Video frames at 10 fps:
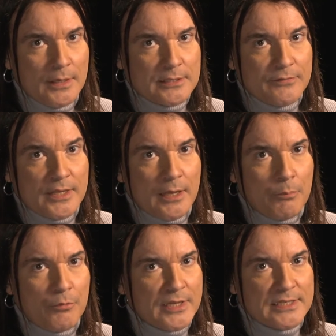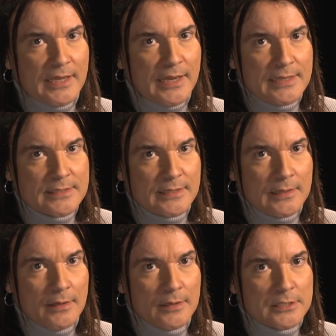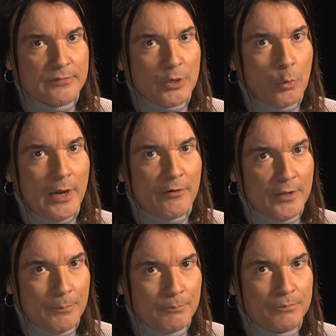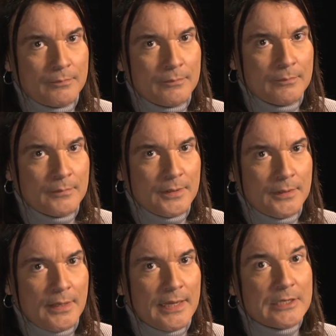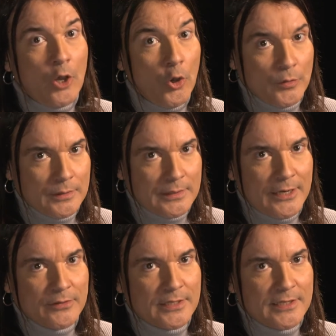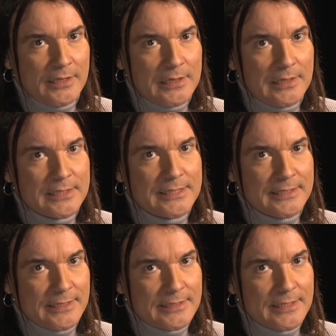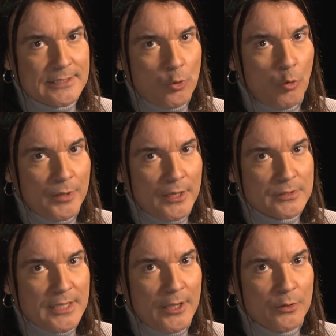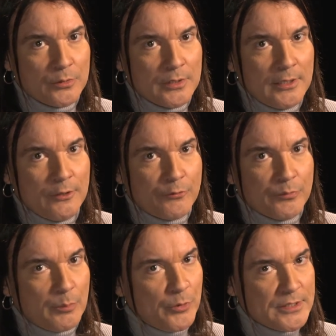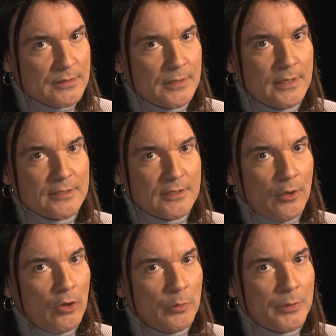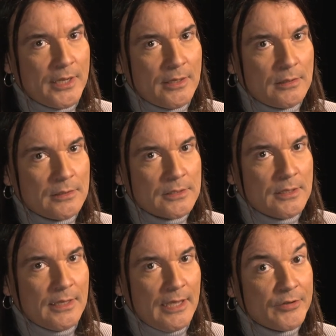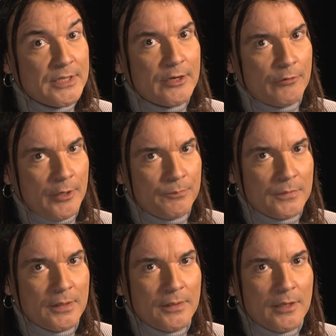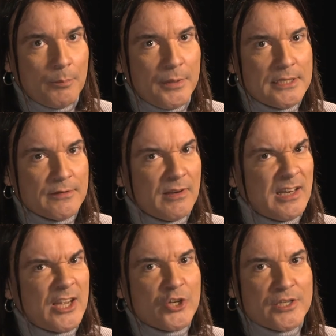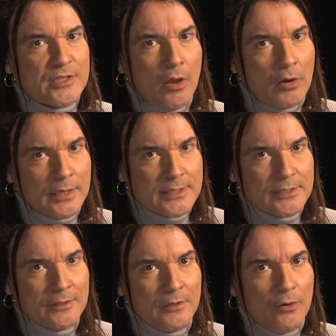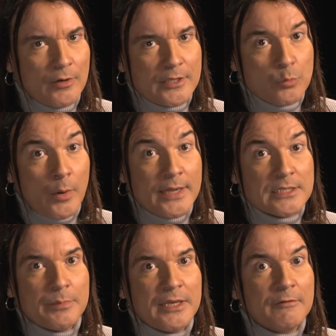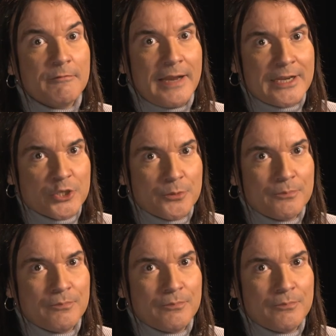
as if they are pressing against the glass of an aquarium. And on down the tunnel slithers Scorpio's code, from the prison to the Hollywood Hills, ever nearer, a piece of luscious darkness on its way to being flesh.